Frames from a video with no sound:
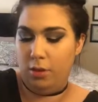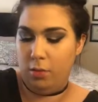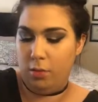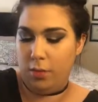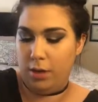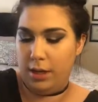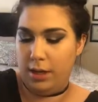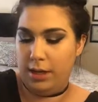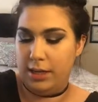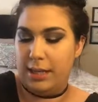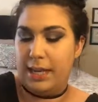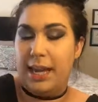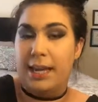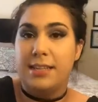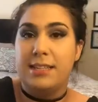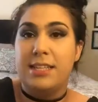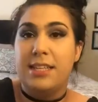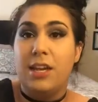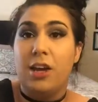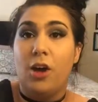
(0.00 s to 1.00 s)
LO1.
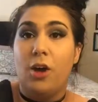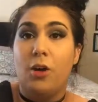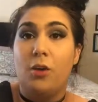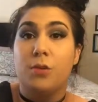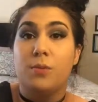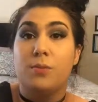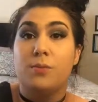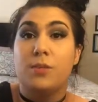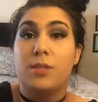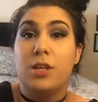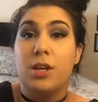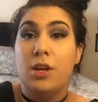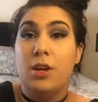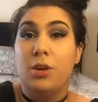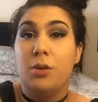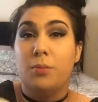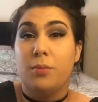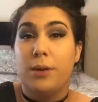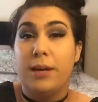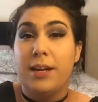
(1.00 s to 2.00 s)
Casey Holmes
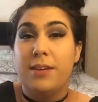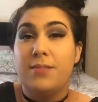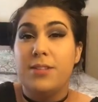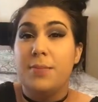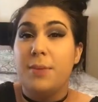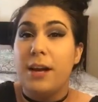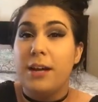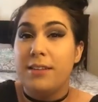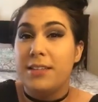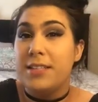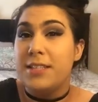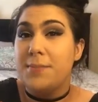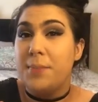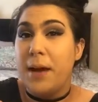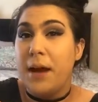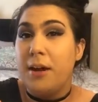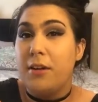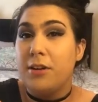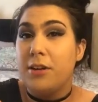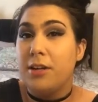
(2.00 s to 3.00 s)
raves about this
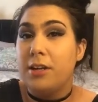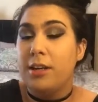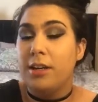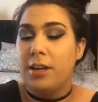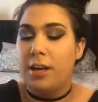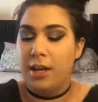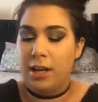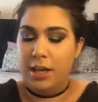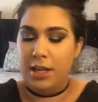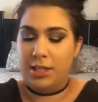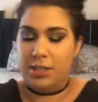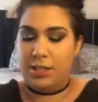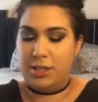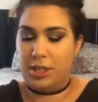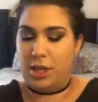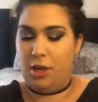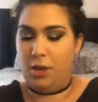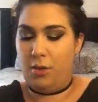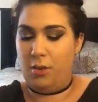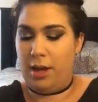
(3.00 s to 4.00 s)
powder,
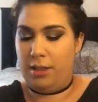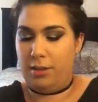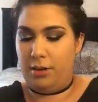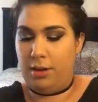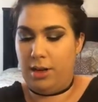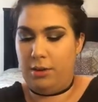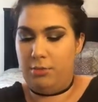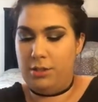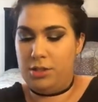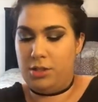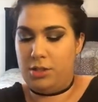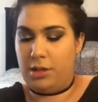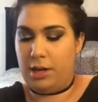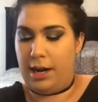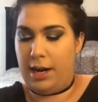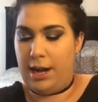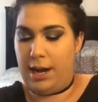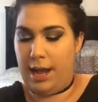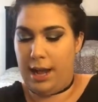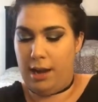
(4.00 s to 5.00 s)
so I thought I would
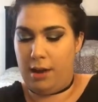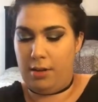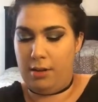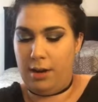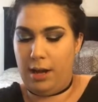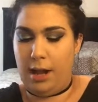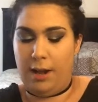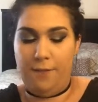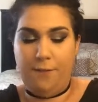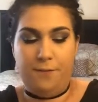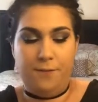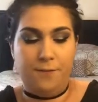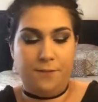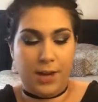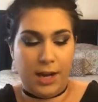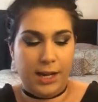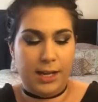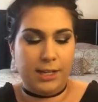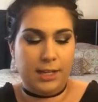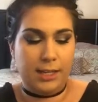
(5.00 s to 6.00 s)
try it out.
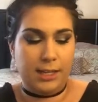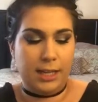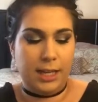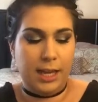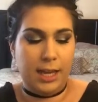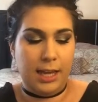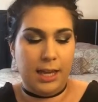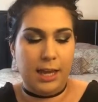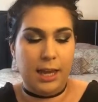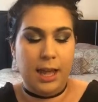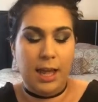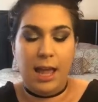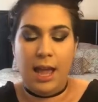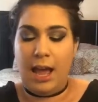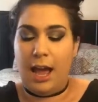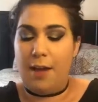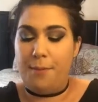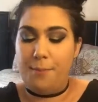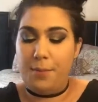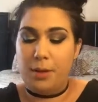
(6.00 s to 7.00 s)

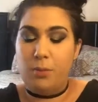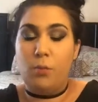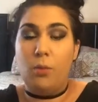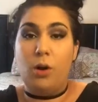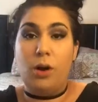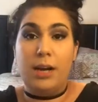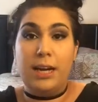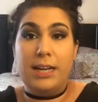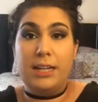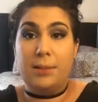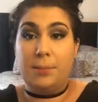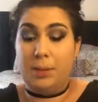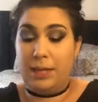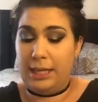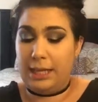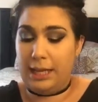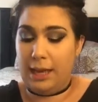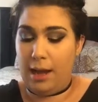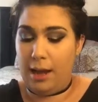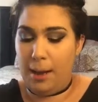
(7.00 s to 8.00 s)
I've been wanting to
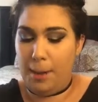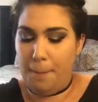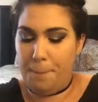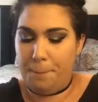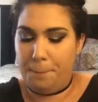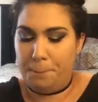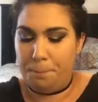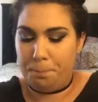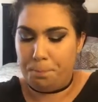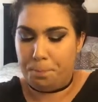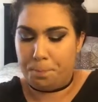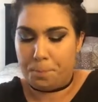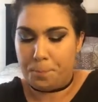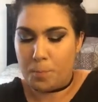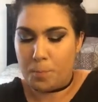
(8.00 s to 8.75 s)
pick it up,